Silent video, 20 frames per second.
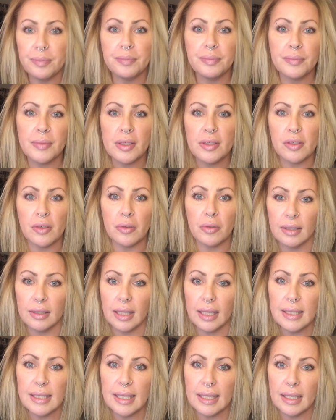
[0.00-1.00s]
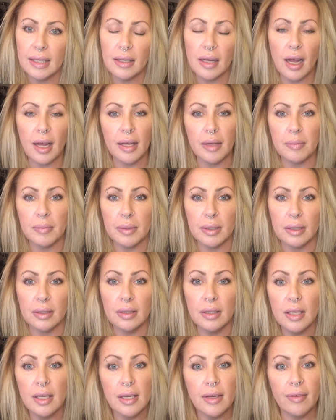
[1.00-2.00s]
So that's it. I'm a
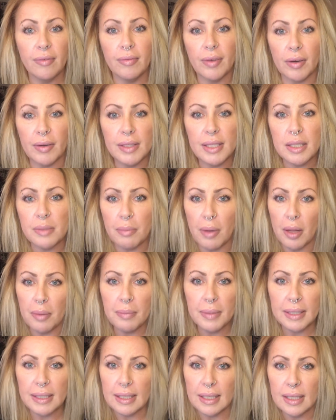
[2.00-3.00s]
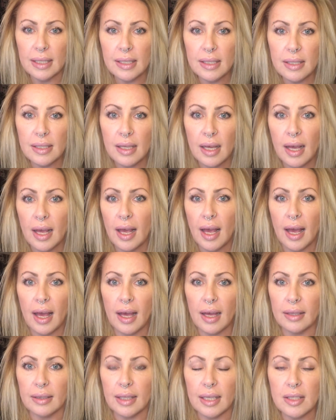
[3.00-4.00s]
very small business,
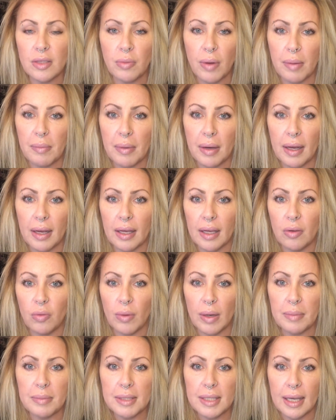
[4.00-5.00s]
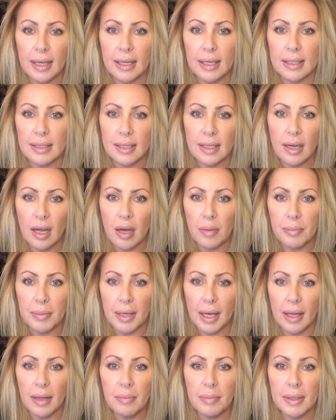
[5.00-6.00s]
and that's why my website isn't up
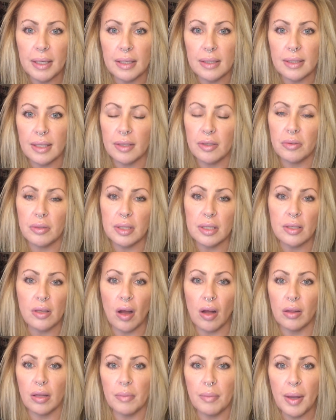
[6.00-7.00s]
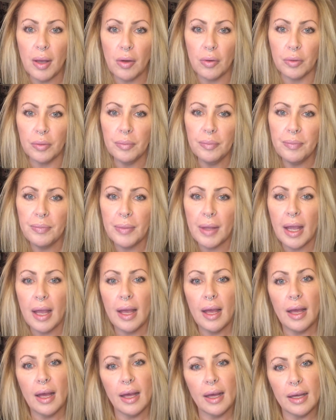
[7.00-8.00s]
yet, because I do this all on my own.
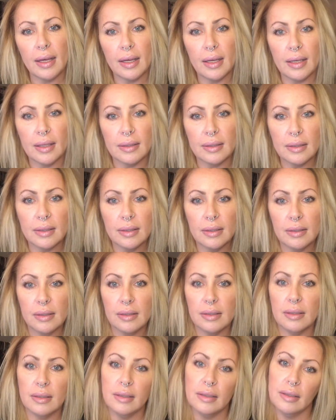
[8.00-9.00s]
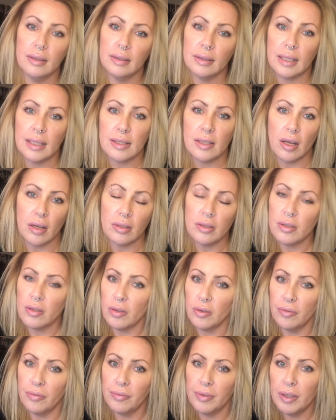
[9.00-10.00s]
And that's all.
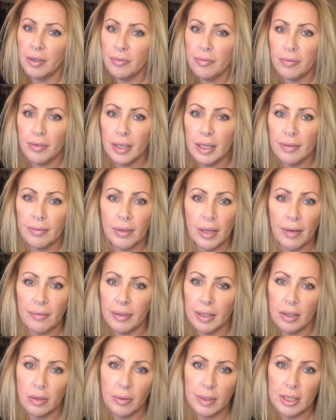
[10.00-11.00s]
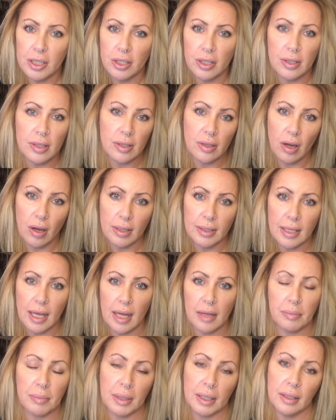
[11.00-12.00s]
So feel free if you have any questions to
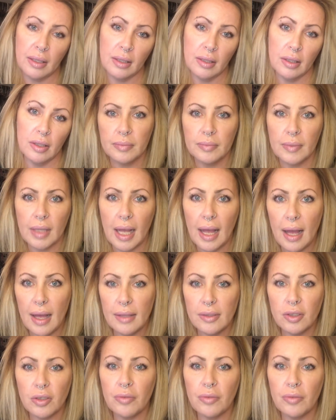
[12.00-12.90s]
contact me. And don't